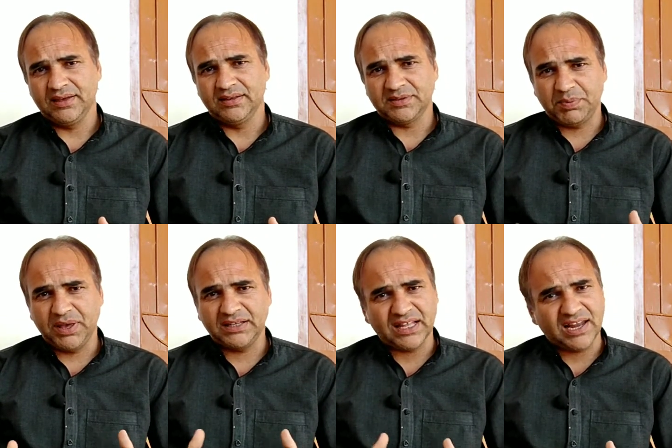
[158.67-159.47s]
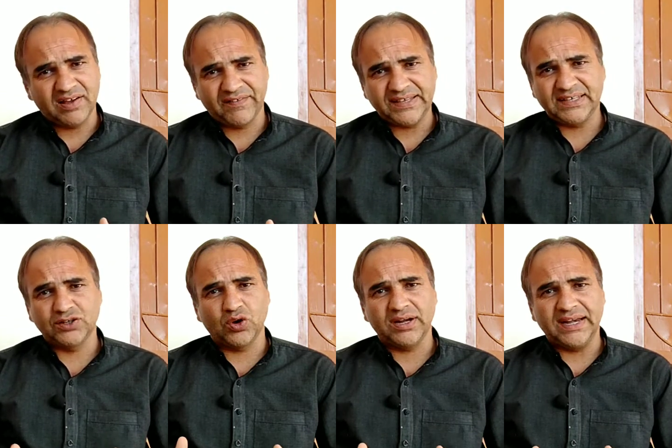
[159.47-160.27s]
Speak the language in
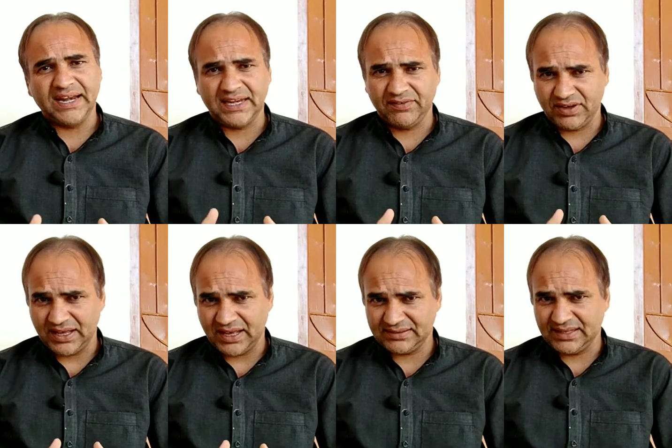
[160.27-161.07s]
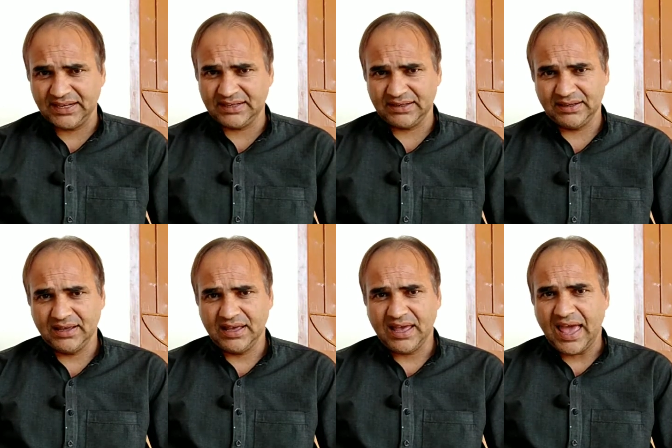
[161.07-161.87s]
your native accent
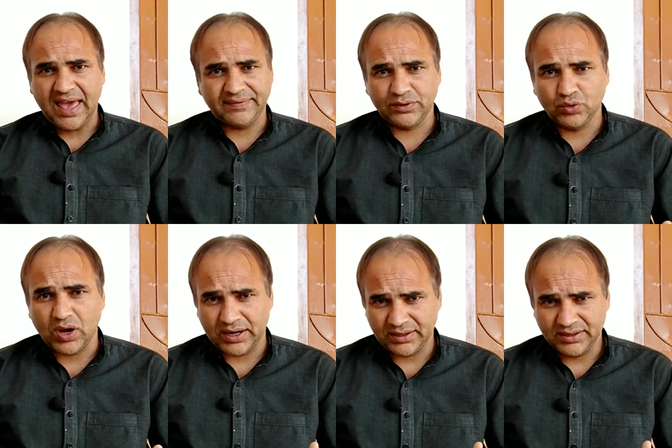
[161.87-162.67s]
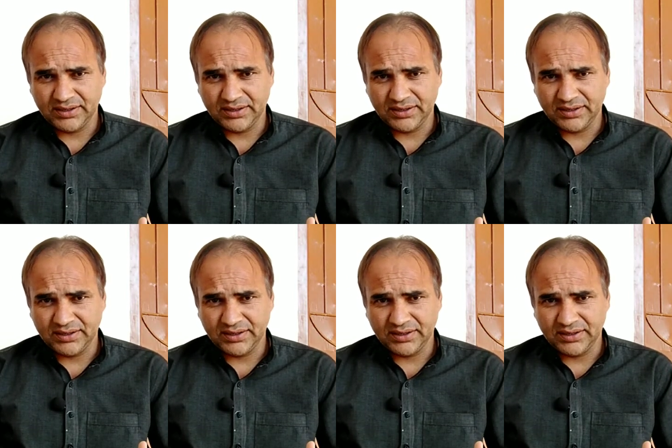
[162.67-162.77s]
as you are.